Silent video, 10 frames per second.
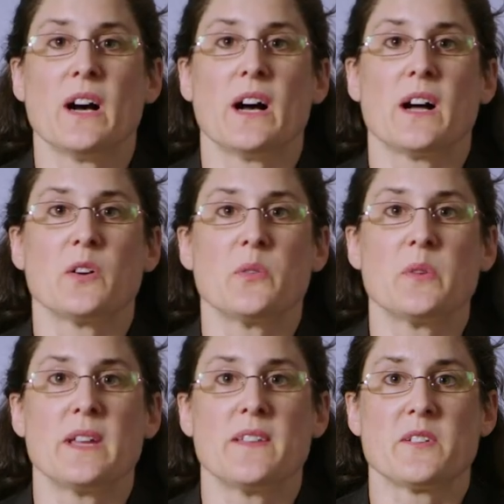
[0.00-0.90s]
uh,
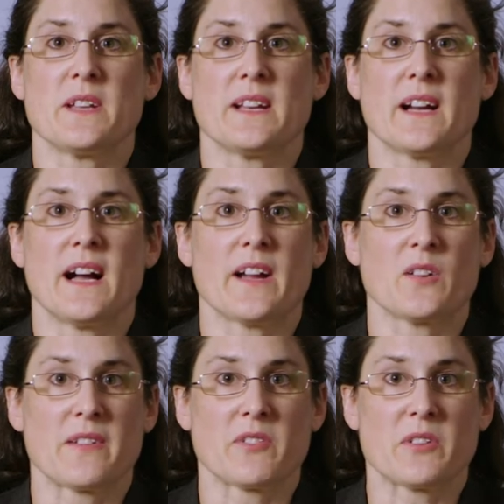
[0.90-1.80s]
who either need a higher
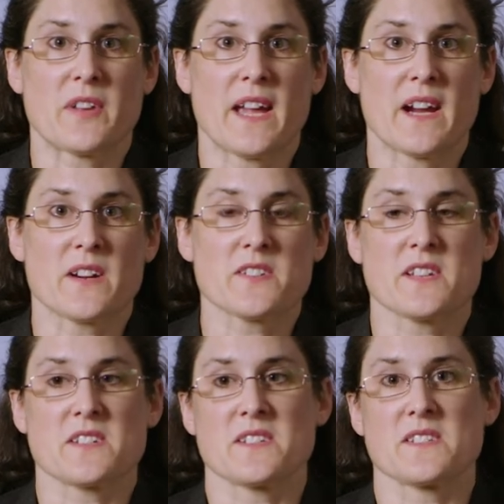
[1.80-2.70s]
level of care,
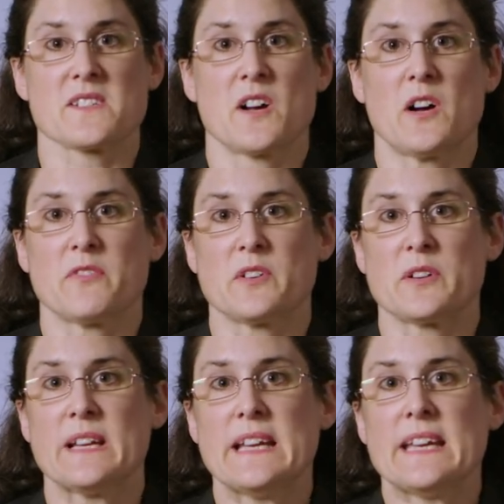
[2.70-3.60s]
such as is
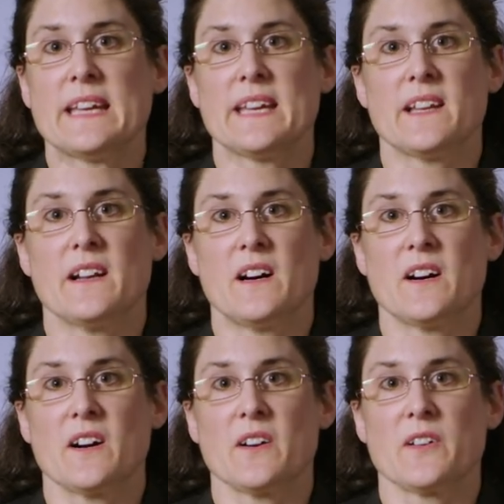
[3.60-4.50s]
offered in
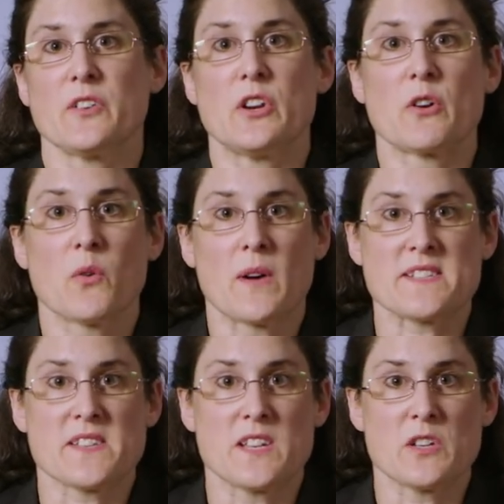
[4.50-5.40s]
our neuro
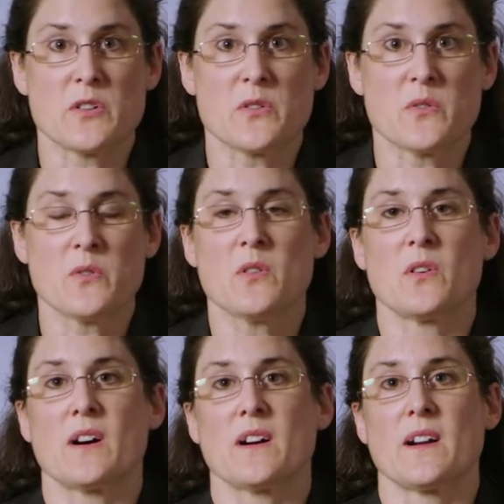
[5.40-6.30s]
ICU,
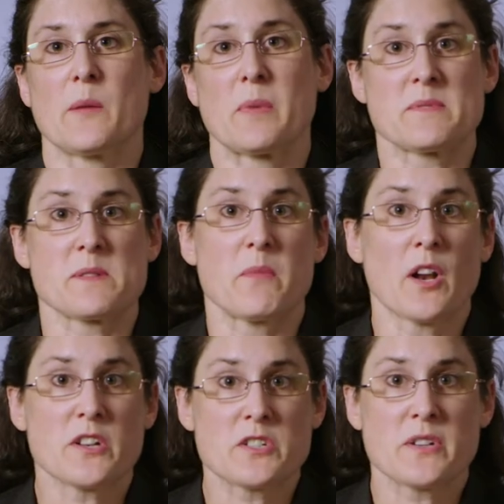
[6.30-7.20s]
our epilepsy
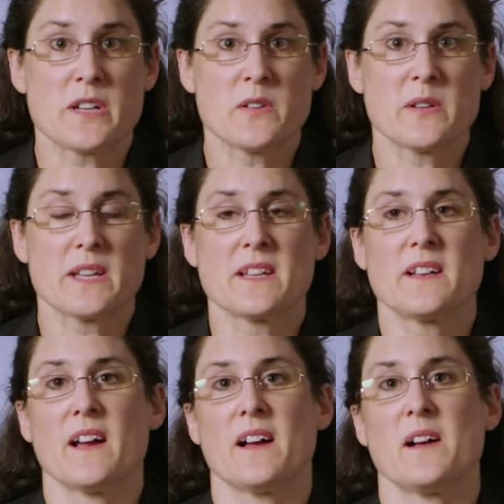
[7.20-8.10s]
monitoring
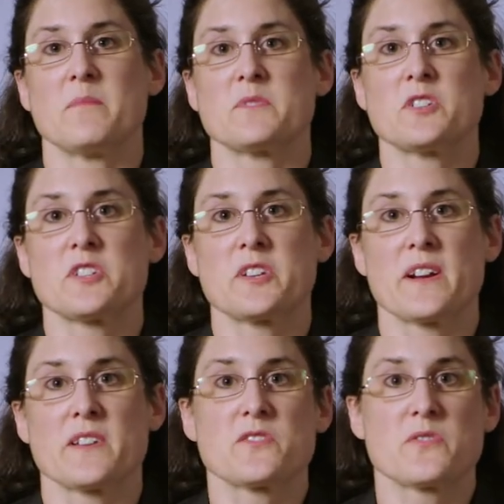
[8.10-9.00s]
unit, um,
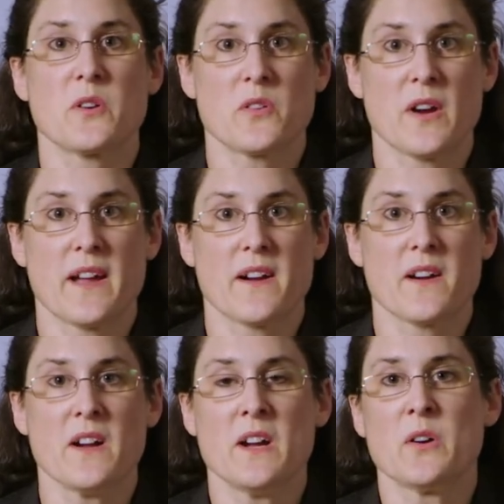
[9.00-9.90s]
tertiary stroke
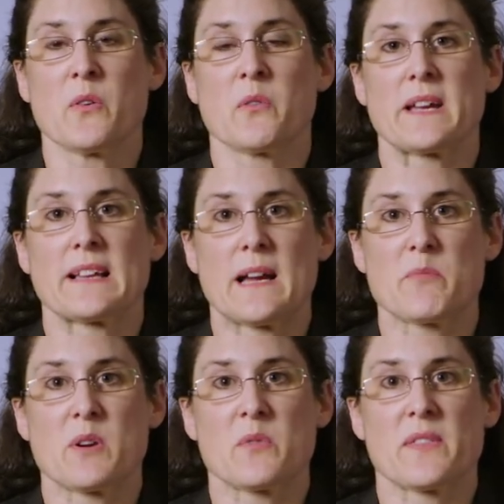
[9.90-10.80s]
care, where we
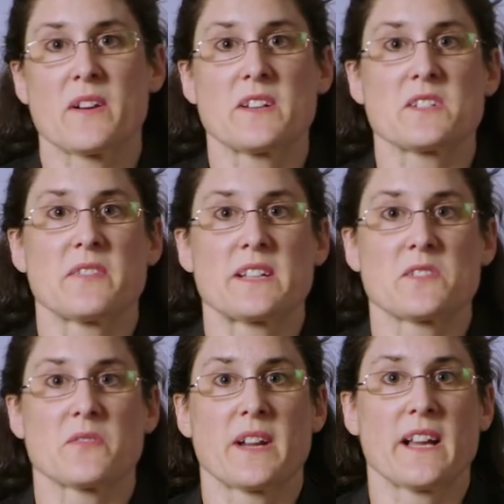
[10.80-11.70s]
collaborate with our
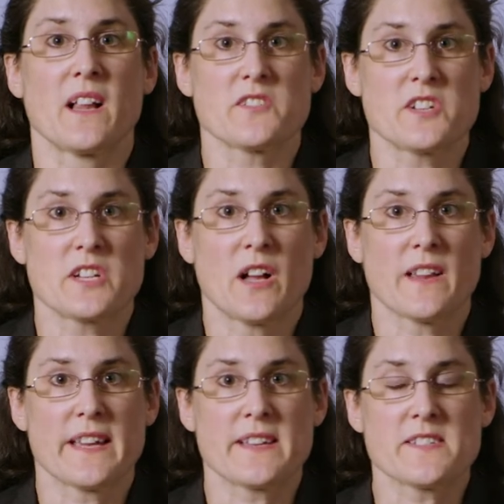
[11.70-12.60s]
interventional radiology
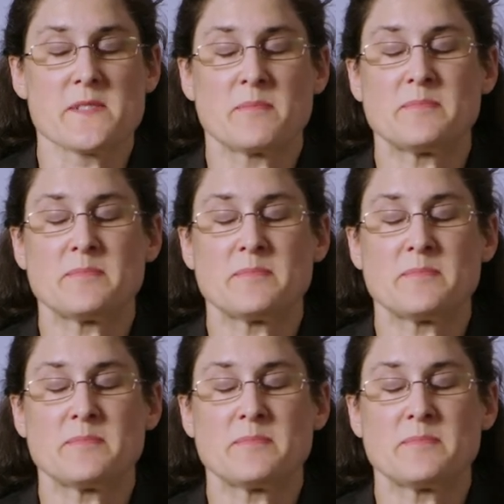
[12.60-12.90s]
colleagues,